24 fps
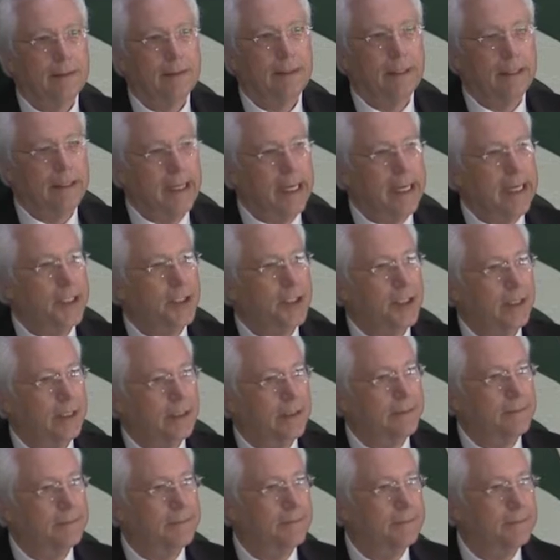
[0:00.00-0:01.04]
The
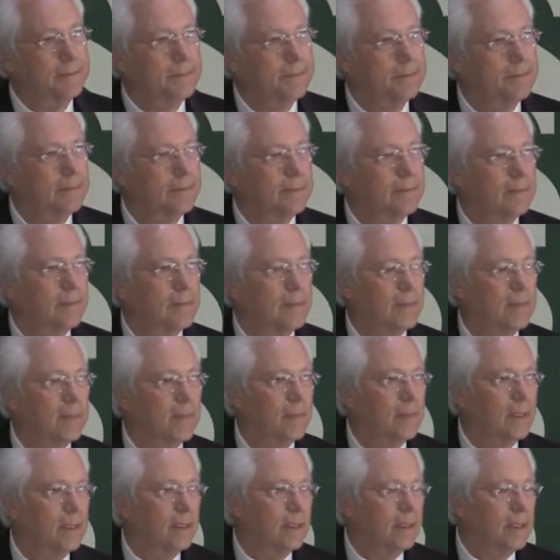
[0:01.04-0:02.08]
nation
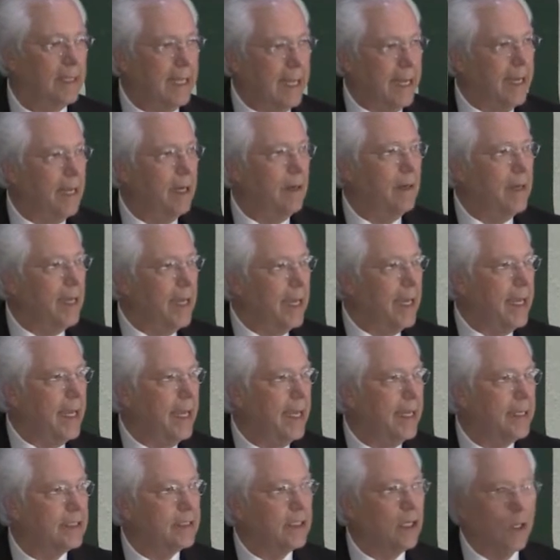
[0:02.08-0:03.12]
now
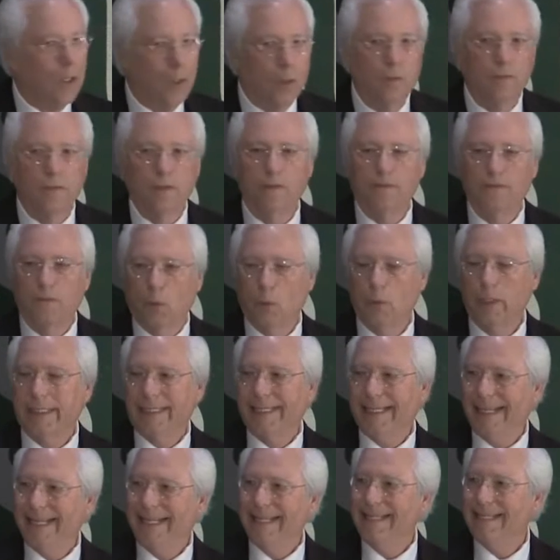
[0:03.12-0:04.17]
has over
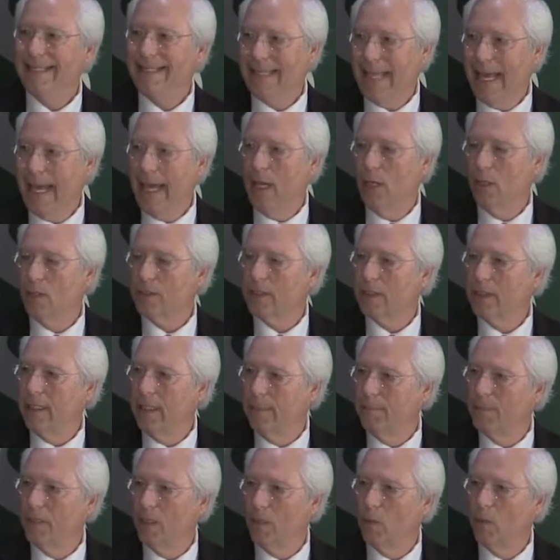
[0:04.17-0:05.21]
14,000
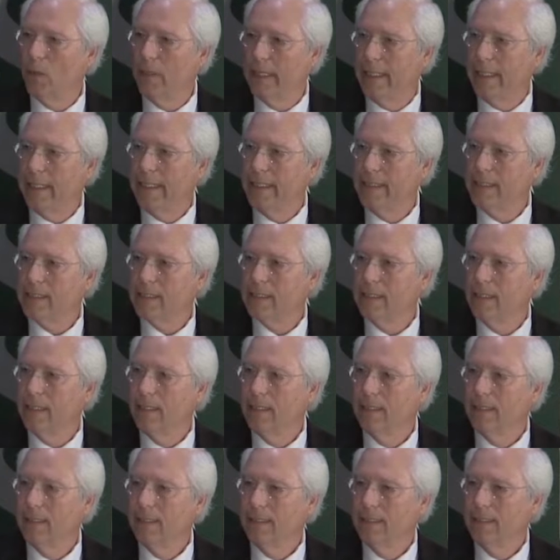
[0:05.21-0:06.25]
employees,
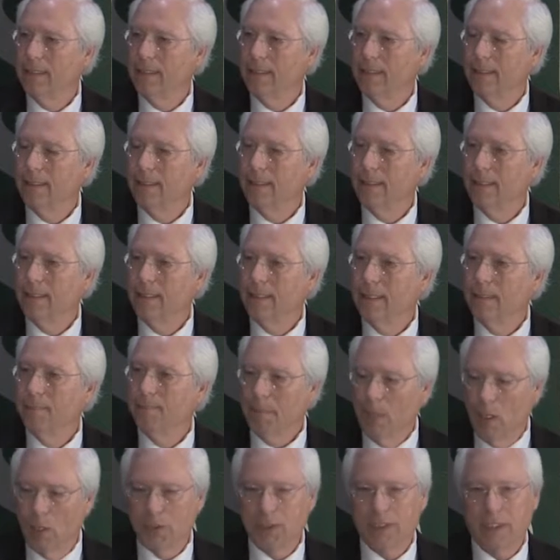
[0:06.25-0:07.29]

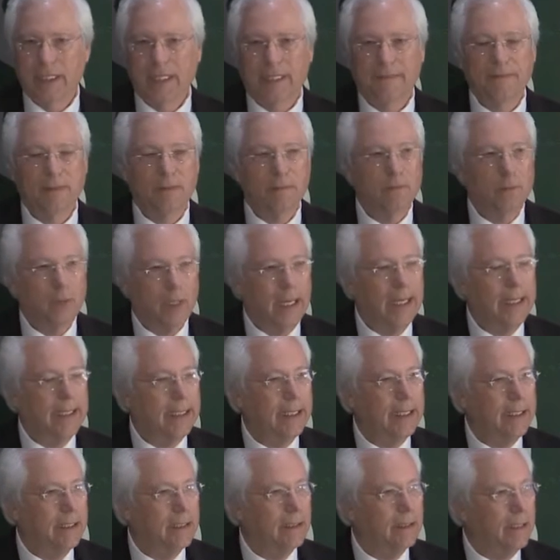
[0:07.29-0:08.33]
most of them right
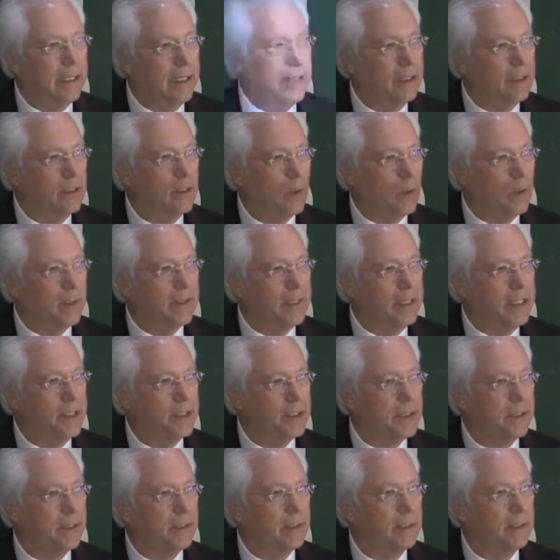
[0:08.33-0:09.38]
here in
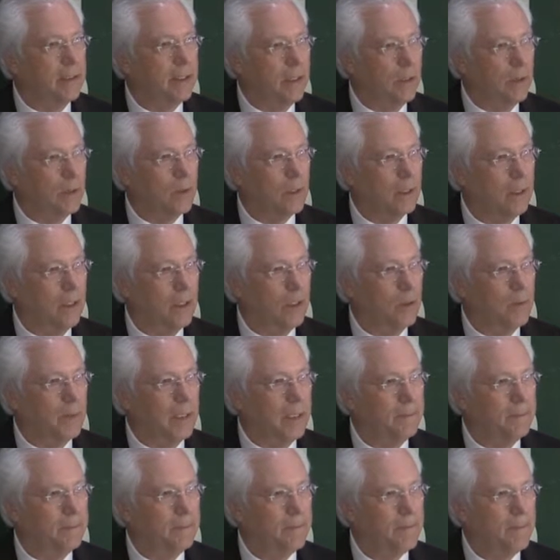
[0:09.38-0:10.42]
northeastern
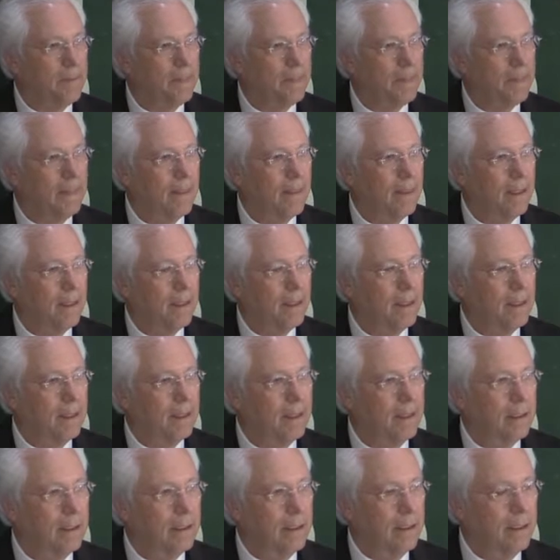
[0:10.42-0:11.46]
Oklahoma.
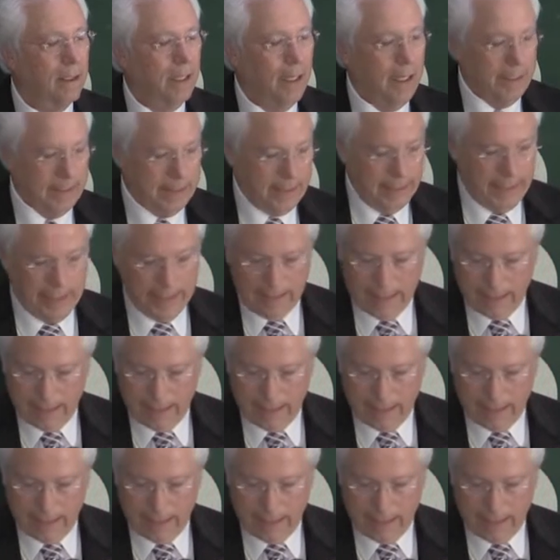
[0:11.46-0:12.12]
I see